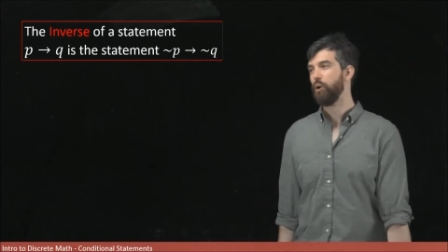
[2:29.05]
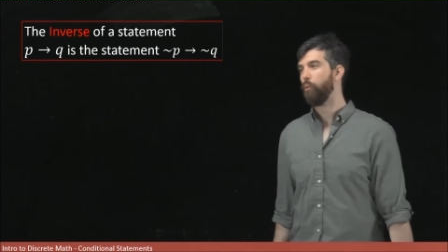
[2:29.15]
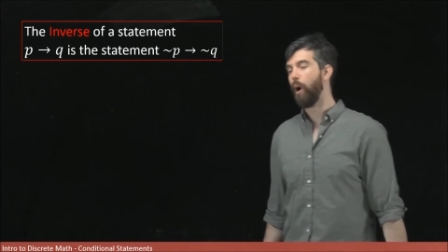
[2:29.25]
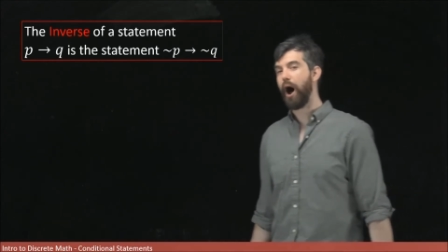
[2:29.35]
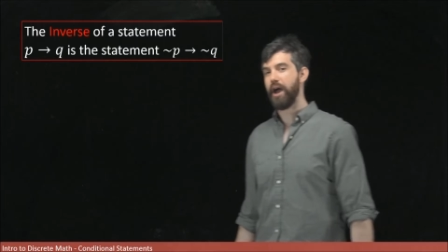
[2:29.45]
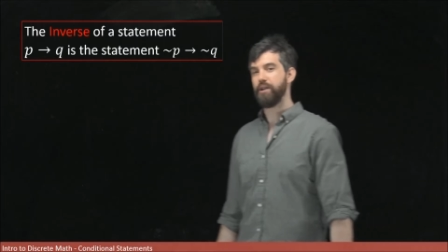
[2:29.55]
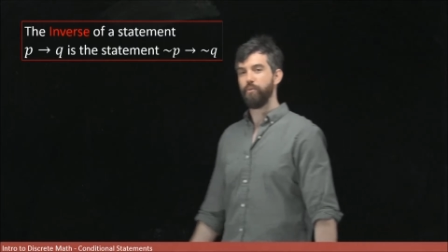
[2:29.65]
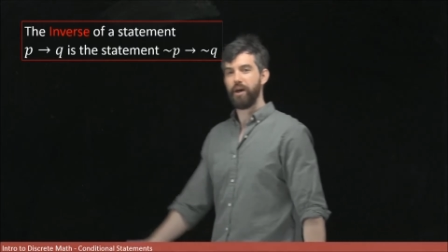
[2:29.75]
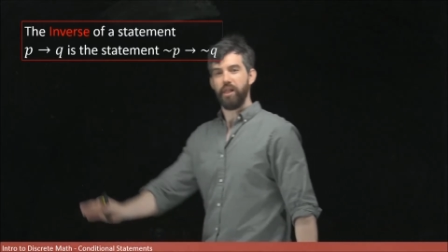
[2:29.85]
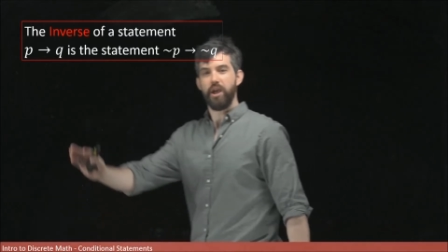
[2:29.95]
Why?
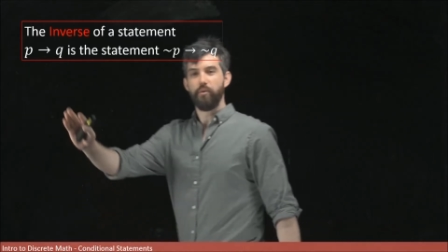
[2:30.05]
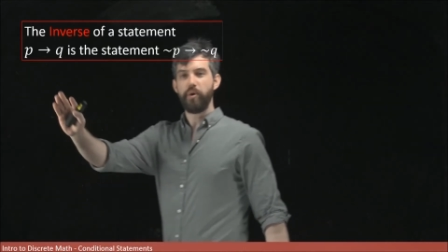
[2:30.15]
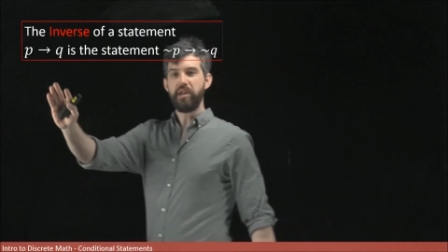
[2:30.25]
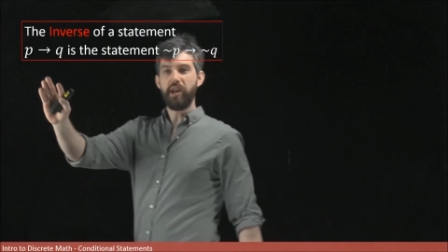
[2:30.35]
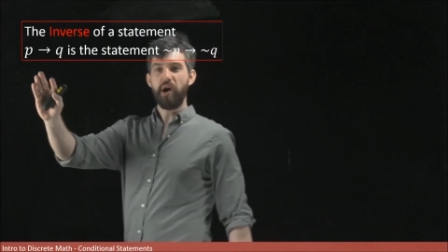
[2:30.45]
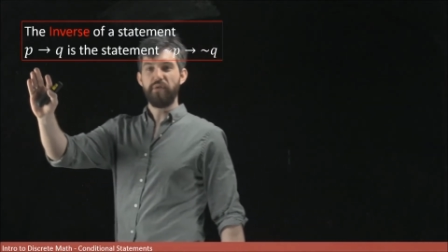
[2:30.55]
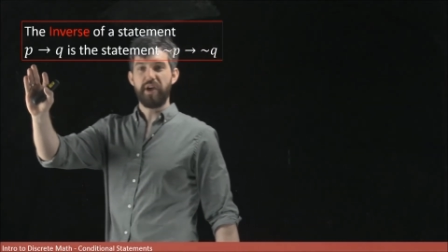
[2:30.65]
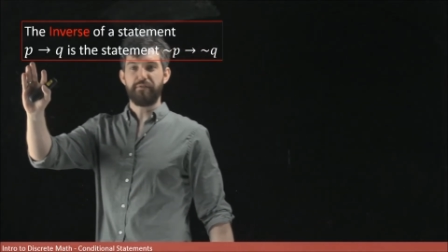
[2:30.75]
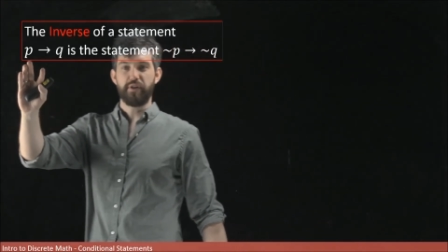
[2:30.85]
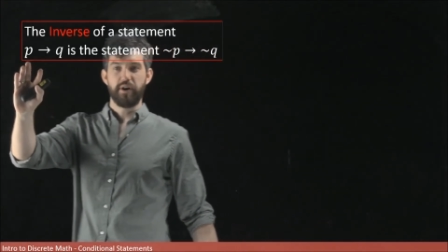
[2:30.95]
Well, we know
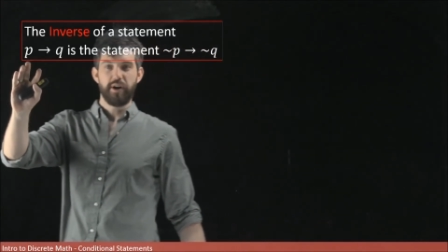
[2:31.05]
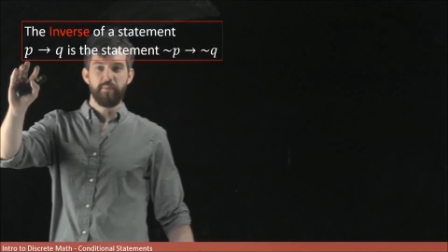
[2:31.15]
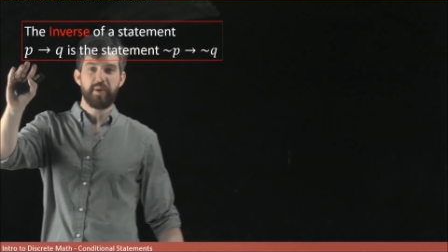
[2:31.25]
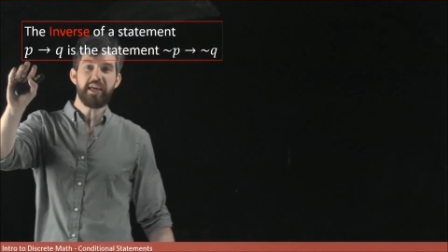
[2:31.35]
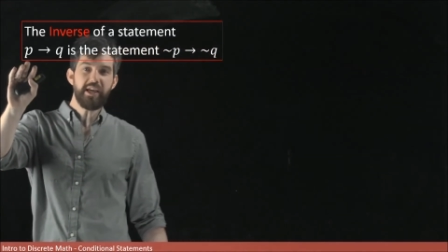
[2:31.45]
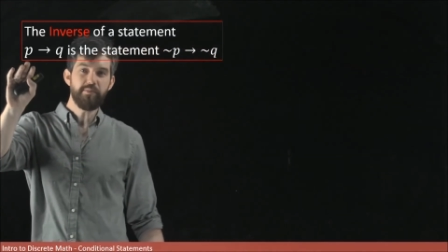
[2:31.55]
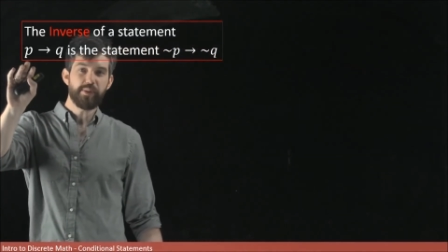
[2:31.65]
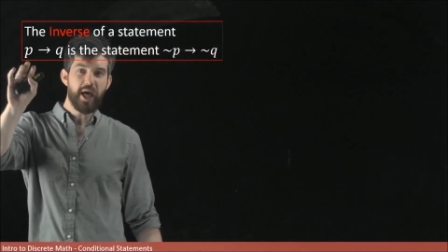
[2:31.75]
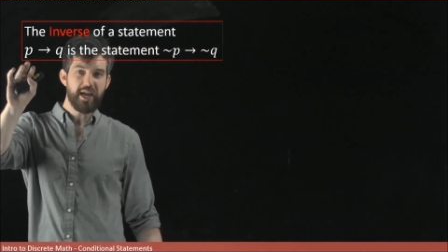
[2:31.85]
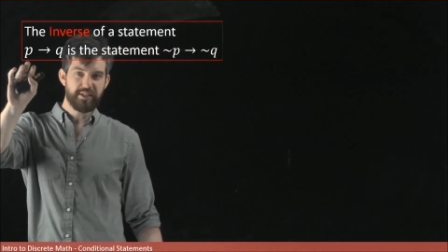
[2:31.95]
that for P
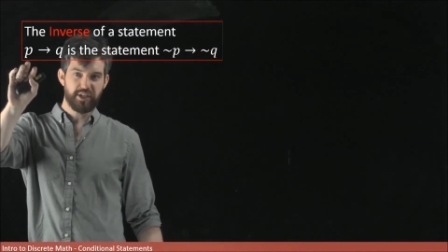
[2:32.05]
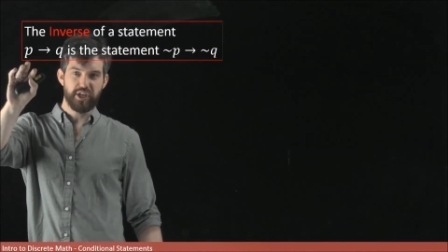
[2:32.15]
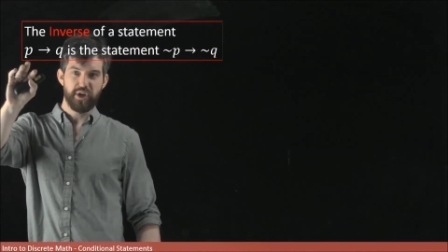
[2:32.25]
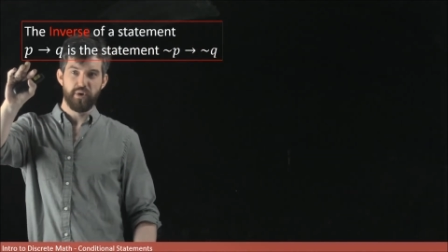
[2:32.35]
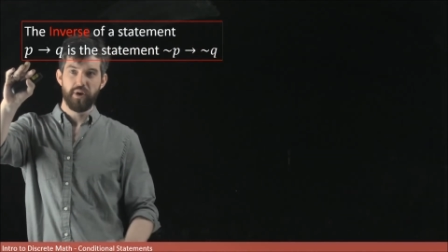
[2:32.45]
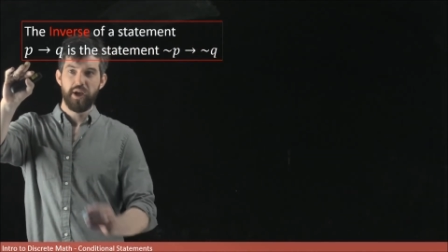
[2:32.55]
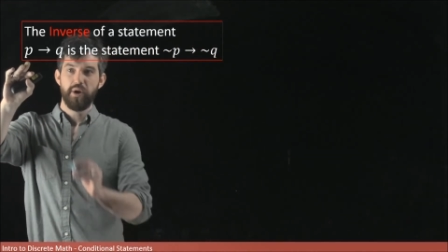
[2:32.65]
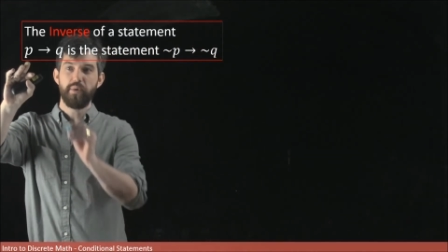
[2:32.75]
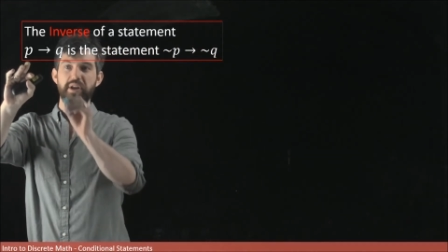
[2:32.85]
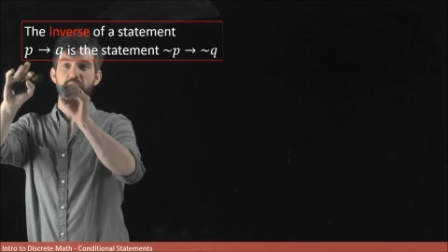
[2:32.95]
implies Q,
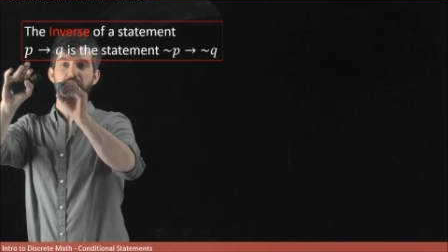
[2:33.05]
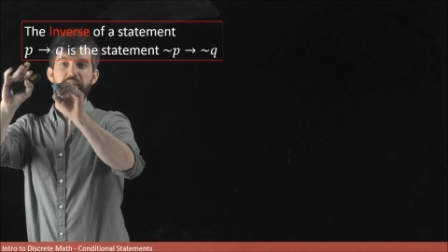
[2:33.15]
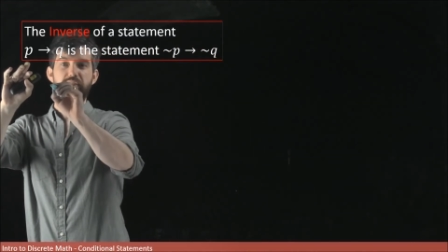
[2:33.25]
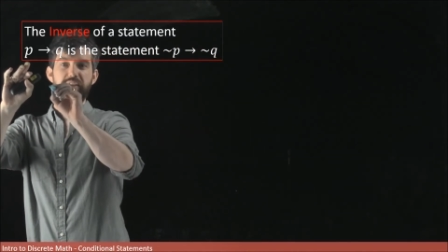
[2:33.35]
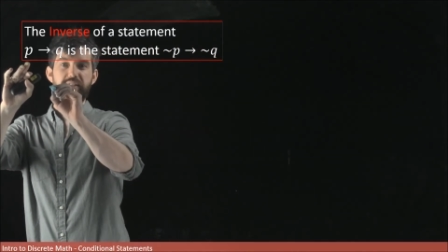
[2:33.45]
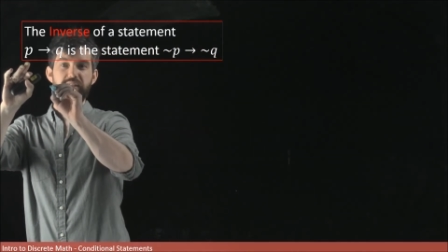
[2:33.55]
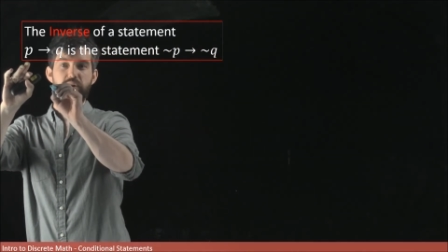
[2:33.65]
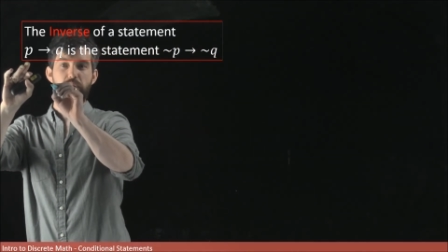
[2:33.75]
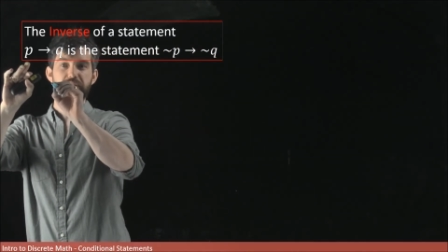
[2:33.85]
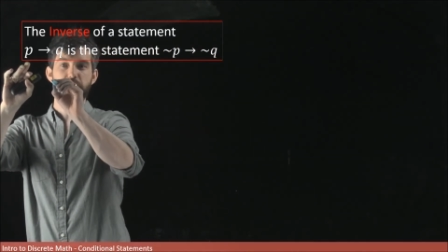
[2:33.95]
we know that this is
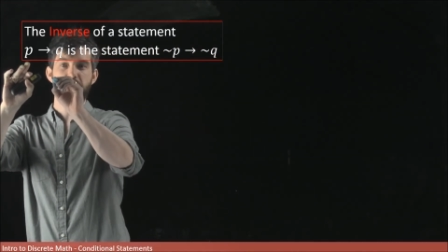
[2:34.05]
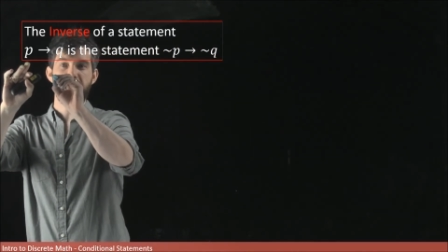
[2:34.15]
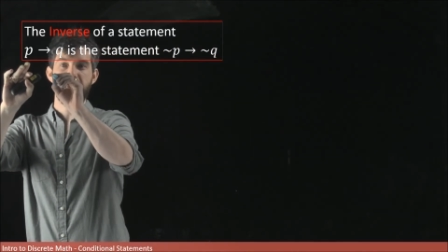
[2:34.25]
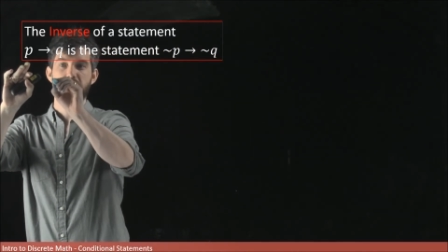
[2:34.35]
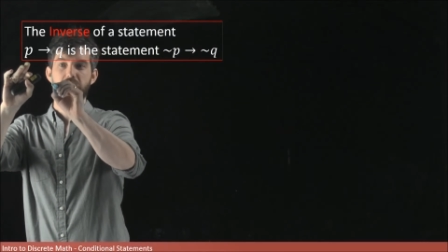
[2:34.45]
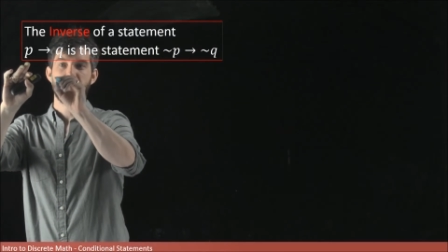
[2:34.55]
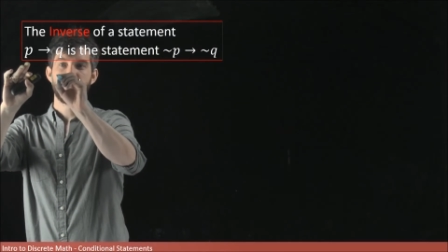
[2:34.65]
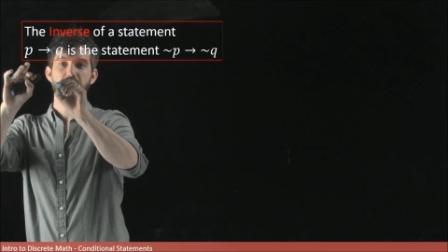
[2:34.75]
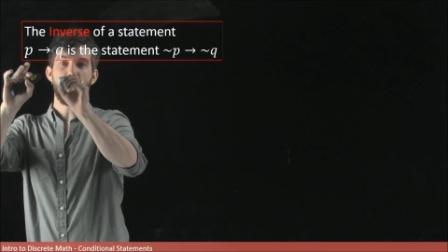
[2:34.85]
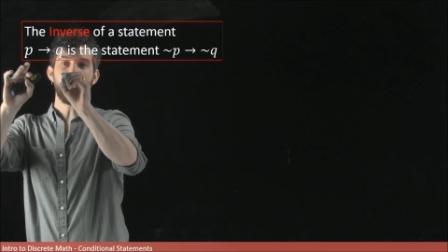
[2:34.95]
going to be
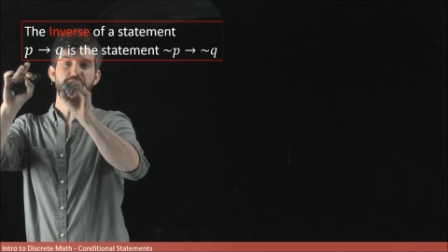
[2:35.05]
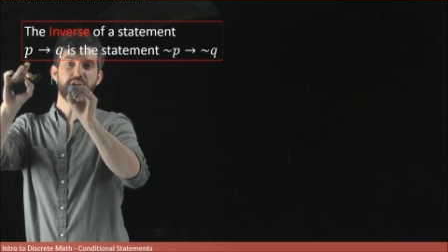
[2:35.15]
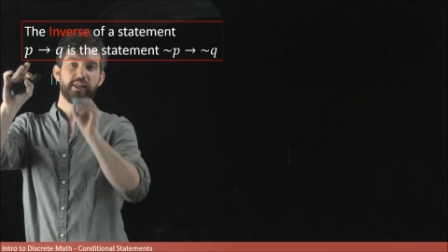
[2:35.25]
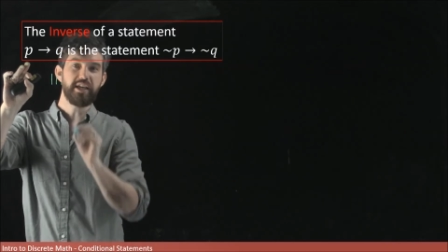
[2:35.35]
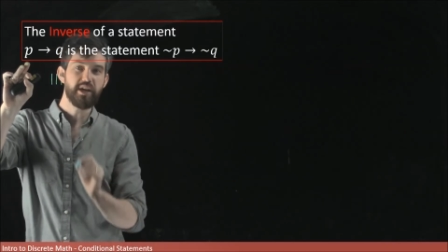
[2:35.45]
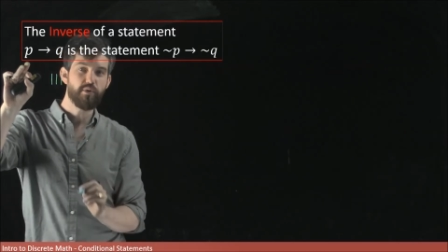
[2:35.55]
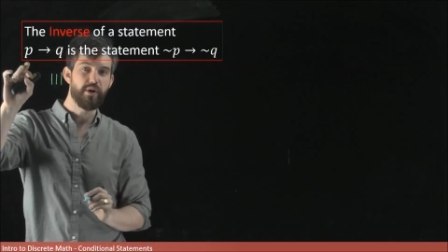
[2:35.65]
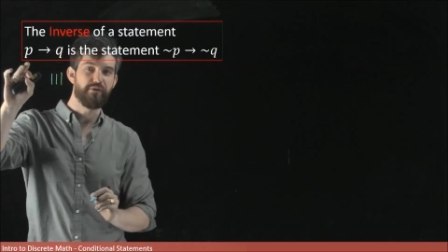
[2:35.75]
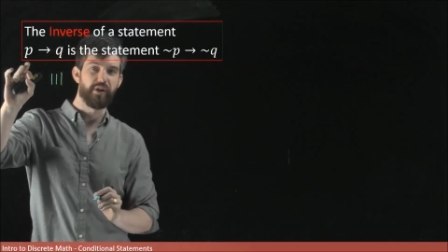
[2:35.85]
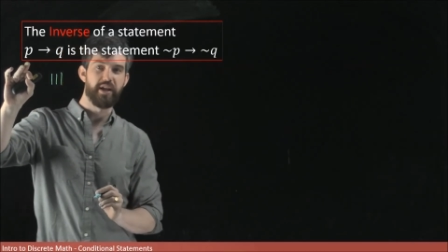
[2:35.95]
logically
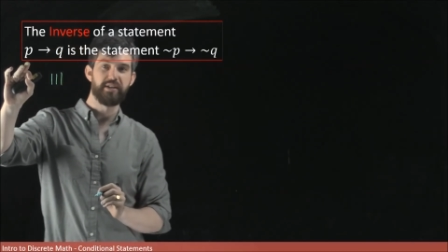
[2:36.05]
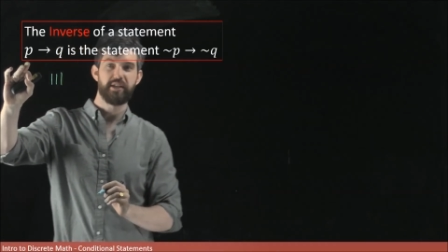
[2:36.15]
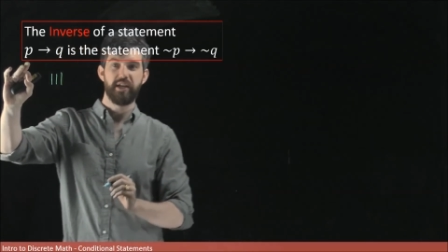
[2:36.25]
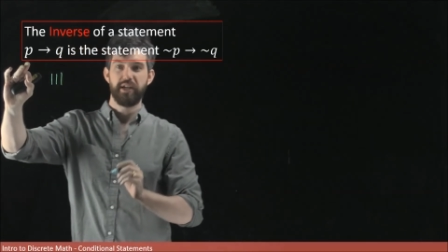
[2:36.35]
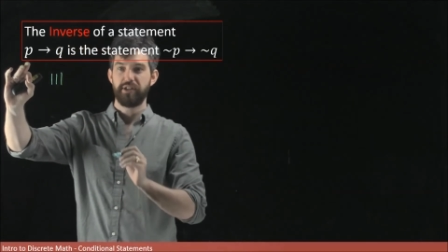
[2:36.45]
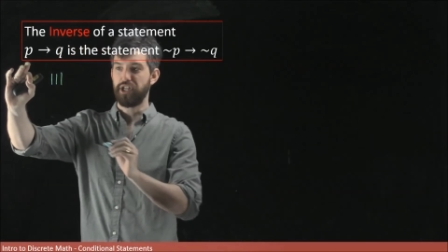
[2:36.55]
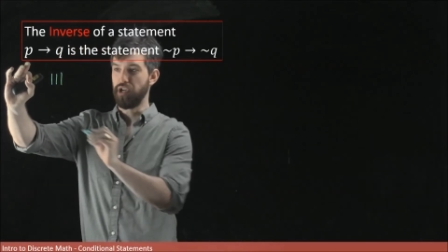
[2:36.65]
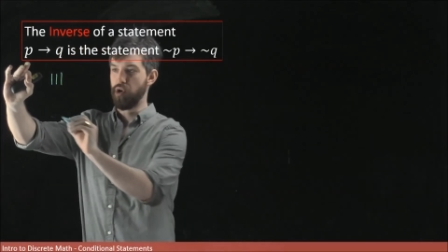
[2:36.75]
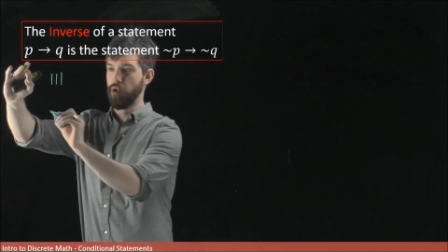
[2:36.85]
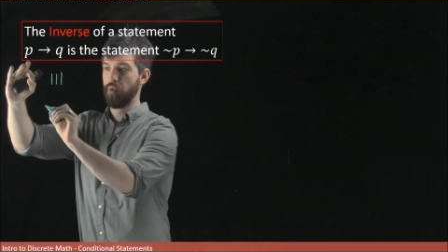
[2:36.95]
equivalent
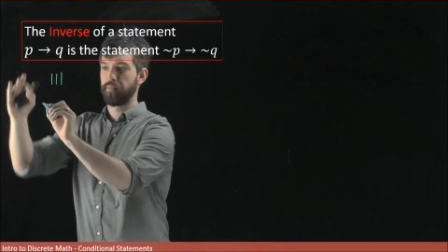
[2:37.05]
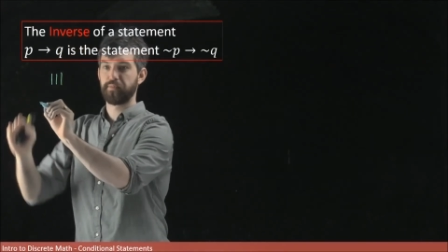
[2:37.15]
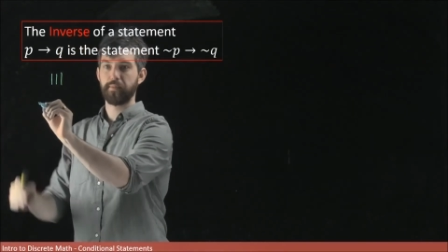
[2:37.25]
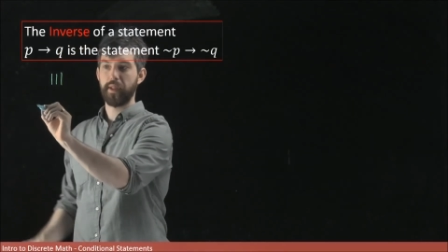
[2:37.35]
to